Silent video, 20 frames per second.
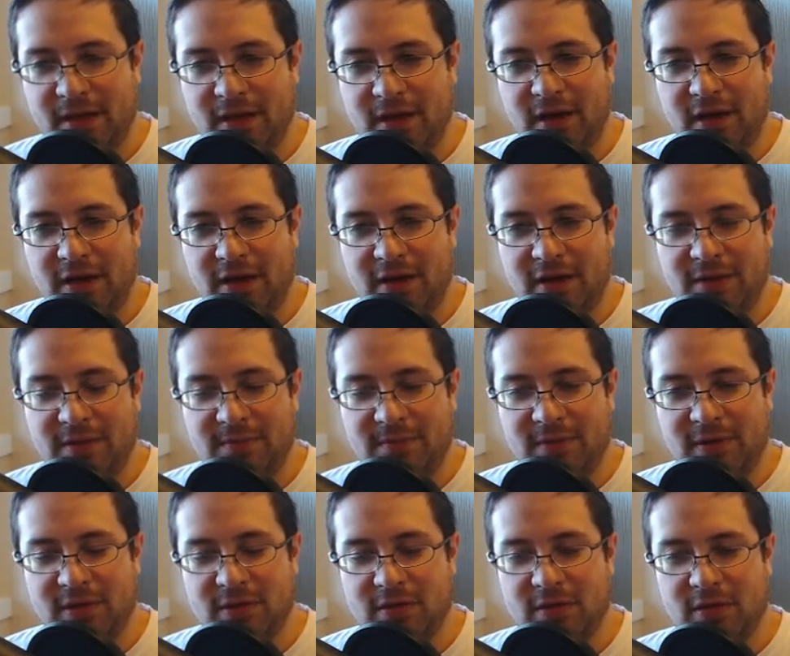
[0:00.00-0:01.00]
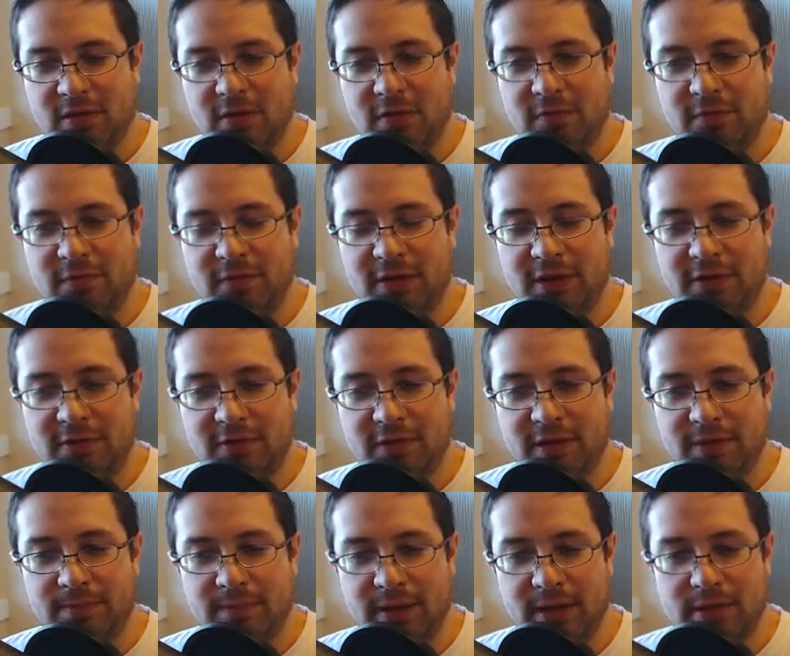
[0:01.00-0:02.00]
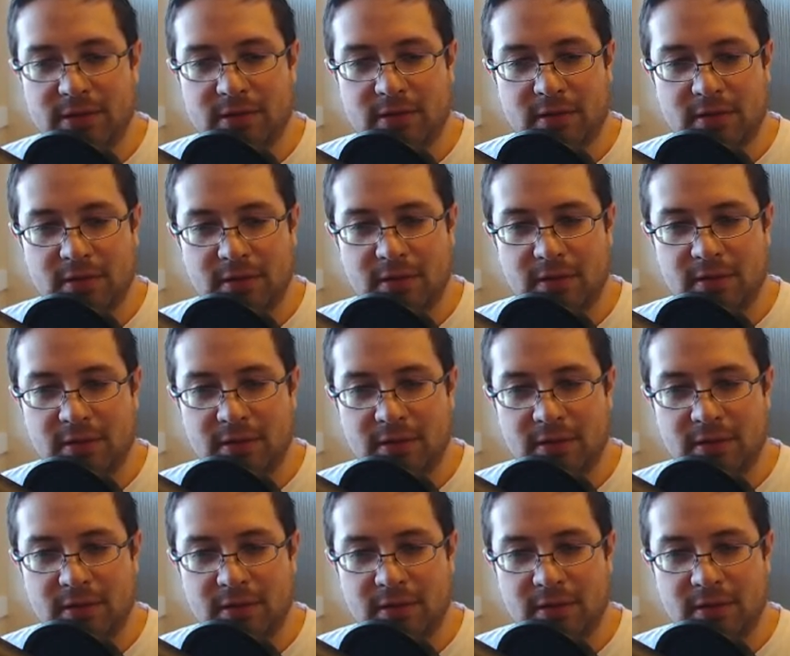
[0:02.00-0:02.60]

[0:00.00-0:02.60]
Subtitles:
Because you've literally missed,